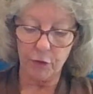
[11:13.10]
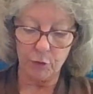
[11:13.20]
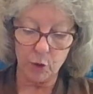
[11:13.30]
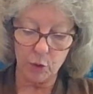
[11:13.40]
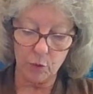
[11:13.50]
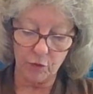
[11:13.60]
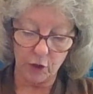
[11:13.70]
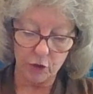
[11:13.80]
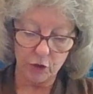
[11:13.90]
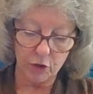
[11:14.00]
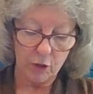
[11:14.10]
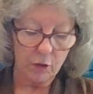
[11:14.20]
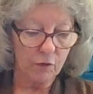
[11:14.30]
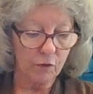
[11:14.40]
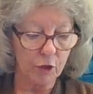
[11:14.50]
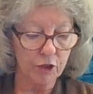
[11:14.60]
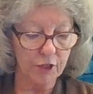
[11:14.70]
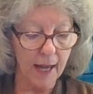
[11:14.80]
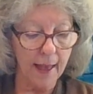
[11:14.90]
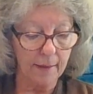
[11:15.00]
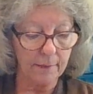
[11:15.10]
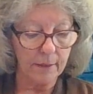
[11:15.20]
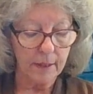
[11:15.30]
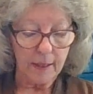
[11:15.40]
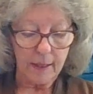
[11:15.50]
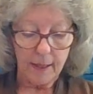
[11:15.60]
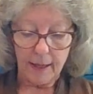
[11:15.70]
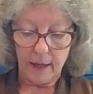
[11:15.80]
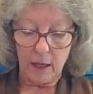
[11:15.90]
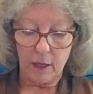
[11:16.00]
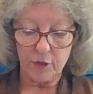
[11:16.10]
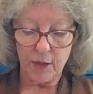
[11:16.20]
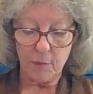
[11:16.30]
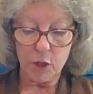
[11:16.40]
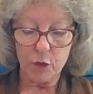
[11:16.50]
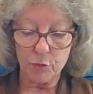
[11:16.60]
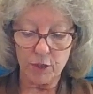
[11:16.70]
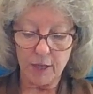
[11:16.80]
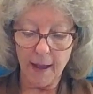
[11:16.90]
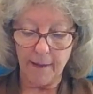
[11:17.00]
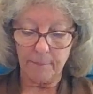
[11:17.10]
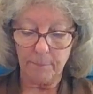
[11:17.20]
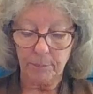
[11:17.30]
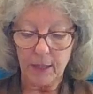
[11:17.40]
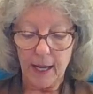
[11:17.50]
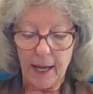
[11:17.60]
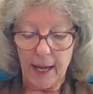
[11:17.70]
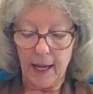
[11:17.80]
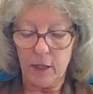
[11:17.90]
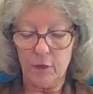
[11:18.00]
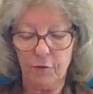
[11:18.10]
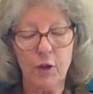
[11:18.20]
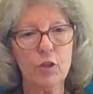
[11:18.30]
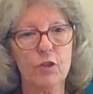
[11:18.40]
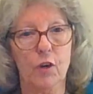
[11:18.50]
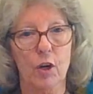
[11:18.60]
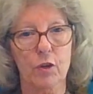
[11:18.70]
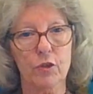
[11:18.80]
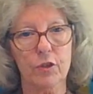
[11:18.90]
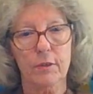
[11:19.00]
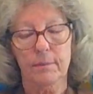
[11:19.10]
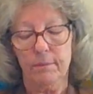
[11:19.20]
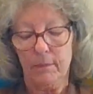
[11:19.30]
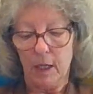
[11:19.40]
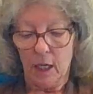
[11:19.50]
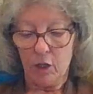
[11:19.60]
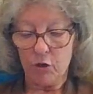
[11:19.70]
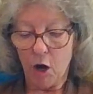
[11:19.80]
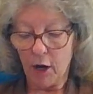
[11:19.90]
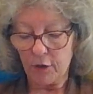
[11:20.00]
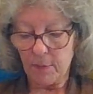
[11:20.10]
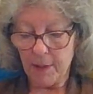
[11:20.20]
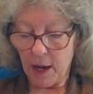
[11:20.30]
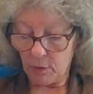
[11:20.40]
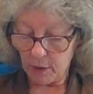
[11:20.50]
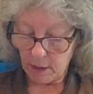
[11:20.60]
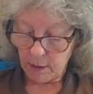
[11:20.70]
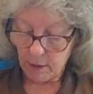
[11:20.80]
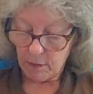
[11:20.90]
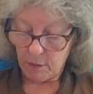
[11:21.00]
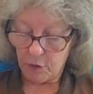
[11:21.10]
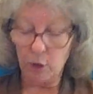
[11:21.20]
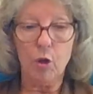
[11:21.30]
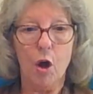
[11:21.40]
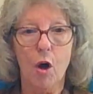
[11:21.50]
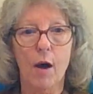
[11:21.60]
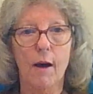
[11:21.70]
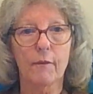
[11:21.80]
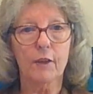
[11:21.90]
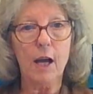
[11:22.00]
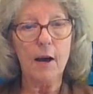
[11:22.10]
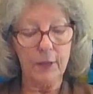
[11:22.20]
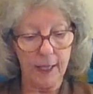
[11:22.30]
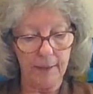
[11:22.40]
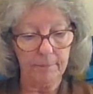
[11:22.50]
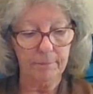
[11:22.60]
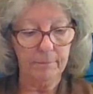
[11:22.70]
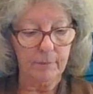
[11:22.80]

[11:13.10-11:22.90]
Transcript: through verse verse 10, uh, 7 through 10. And the first verse, it talks about the law of coveting.